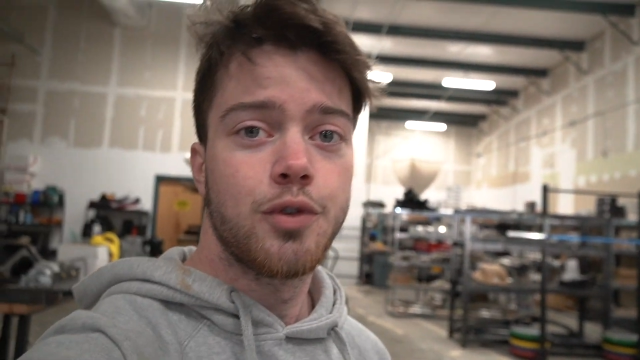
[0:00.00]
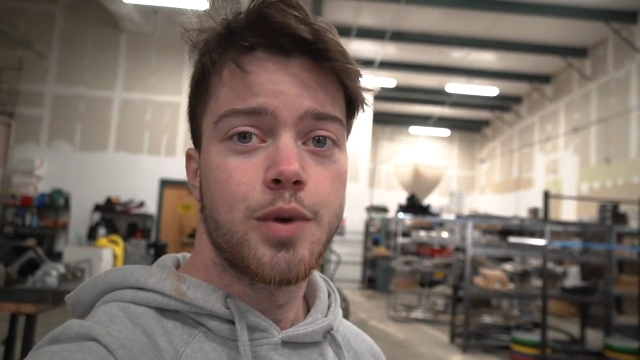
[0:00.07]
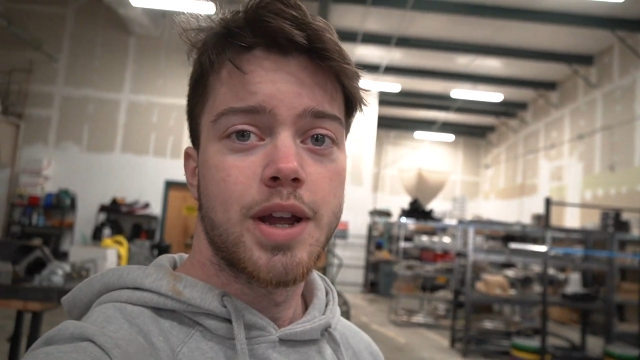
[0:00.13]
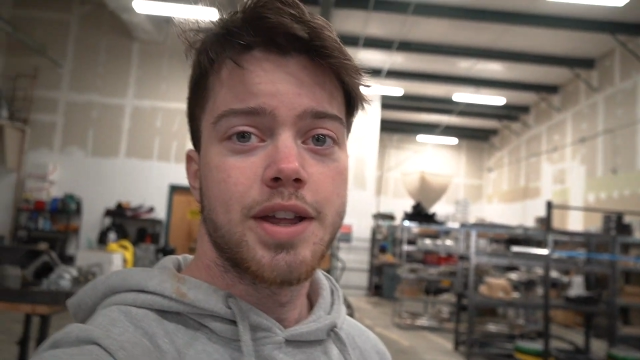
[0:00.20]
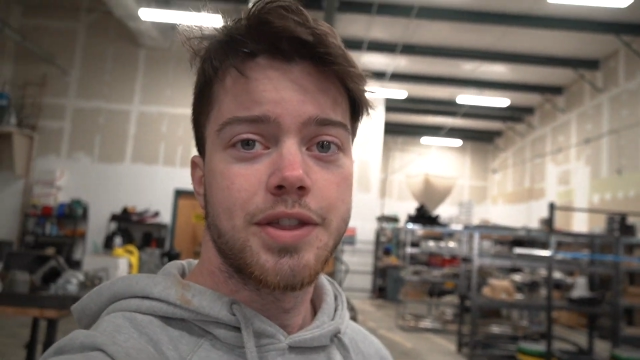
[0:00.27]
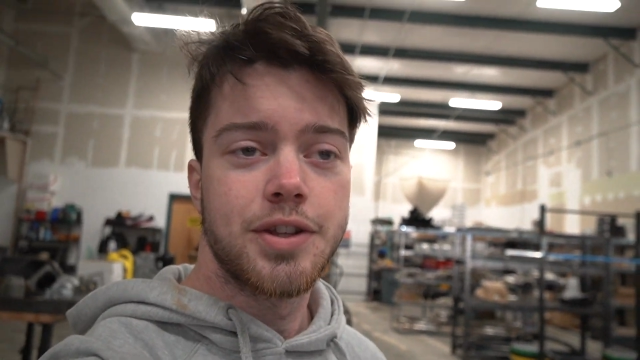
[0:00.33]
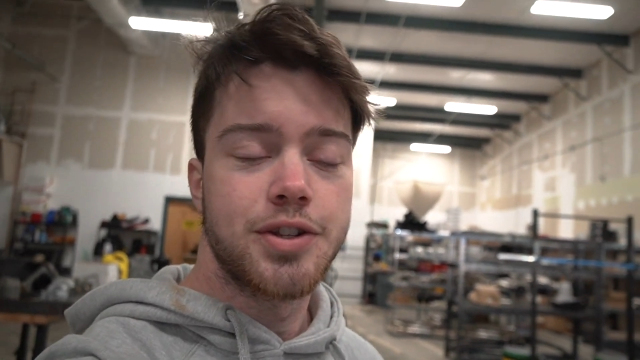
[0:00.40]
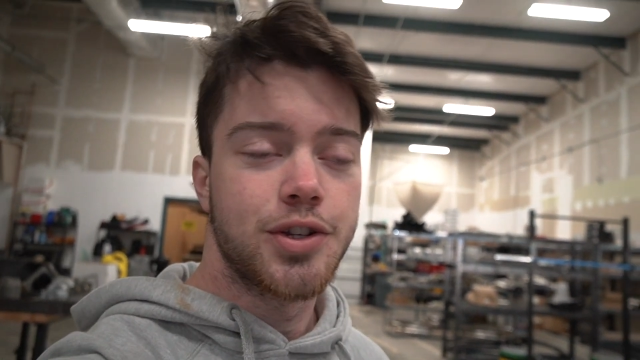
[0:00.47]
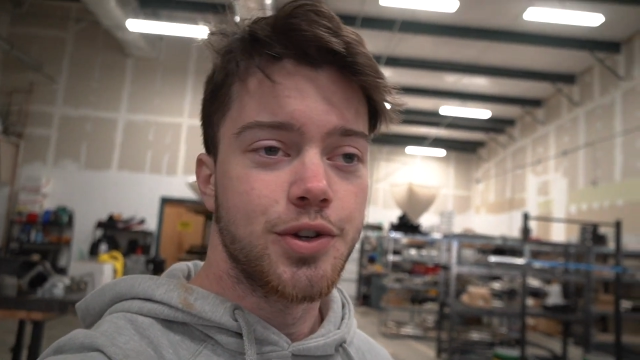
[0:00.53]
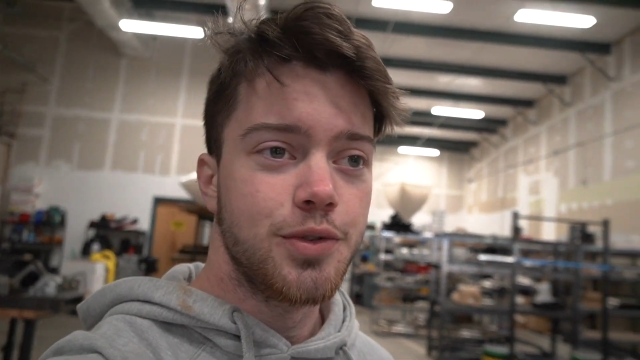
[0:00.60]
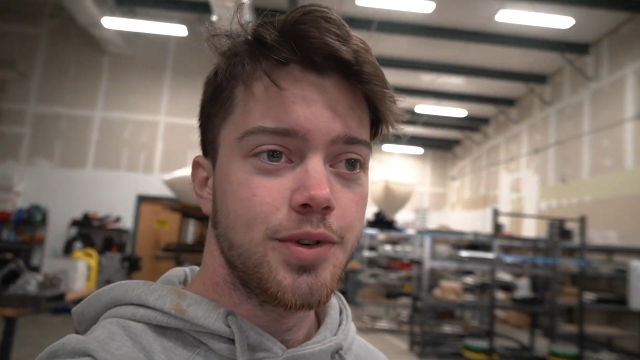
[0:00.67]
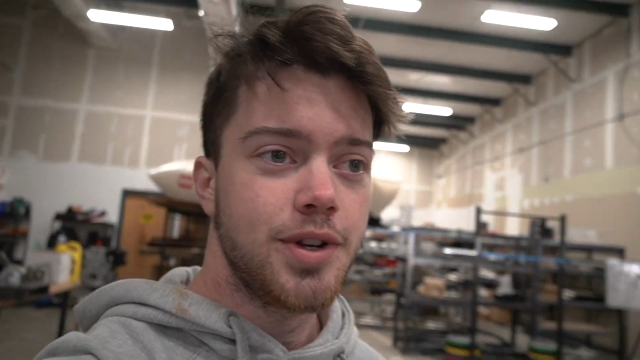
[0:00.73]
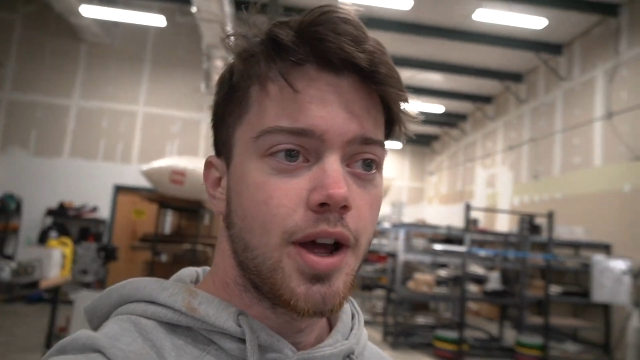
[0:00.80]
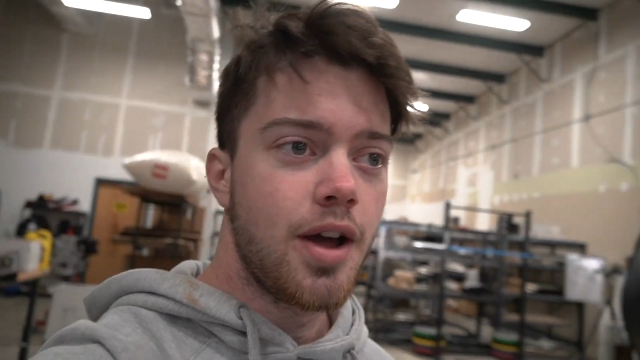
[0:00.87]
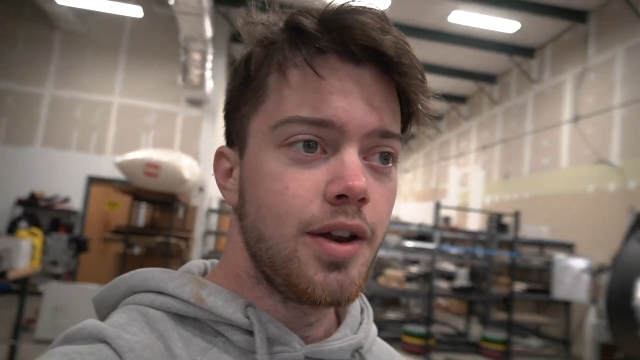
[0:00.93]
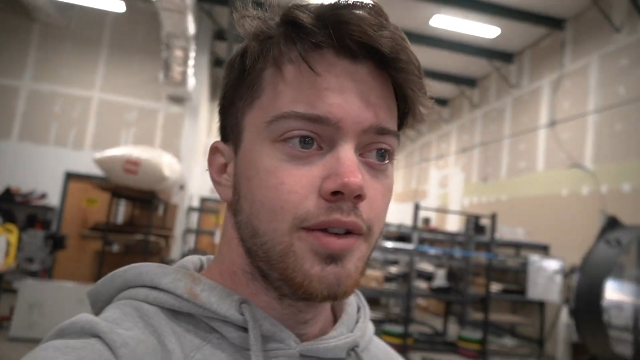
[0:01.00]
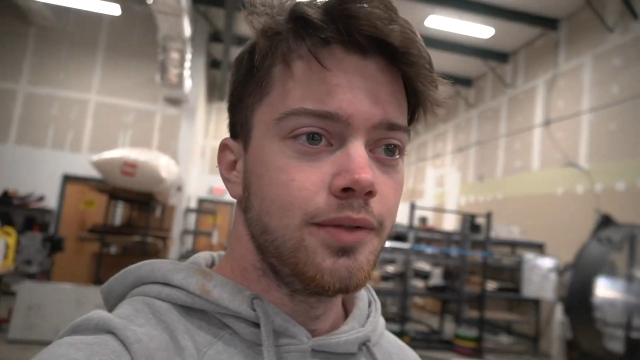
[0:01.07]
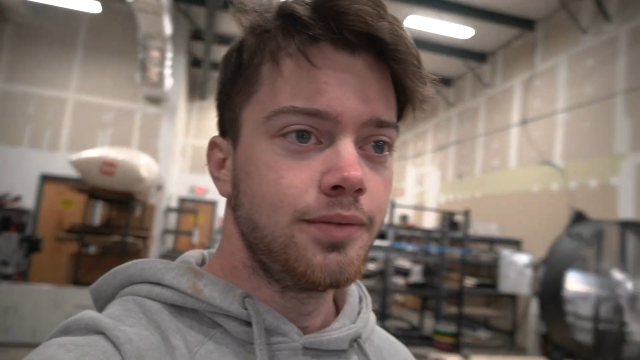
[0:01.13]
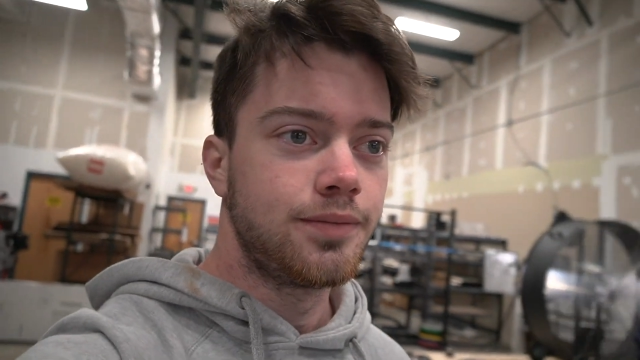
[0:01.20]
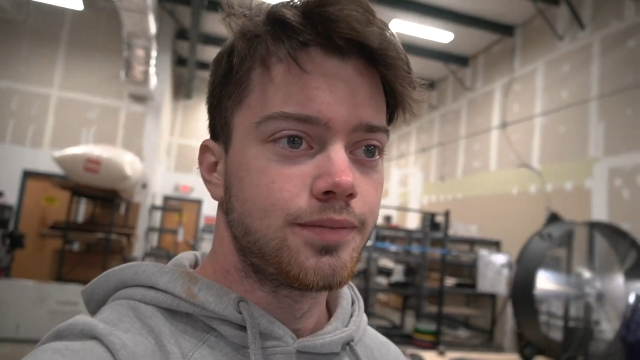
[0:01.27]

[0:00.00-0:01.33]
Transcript: we get the tune done,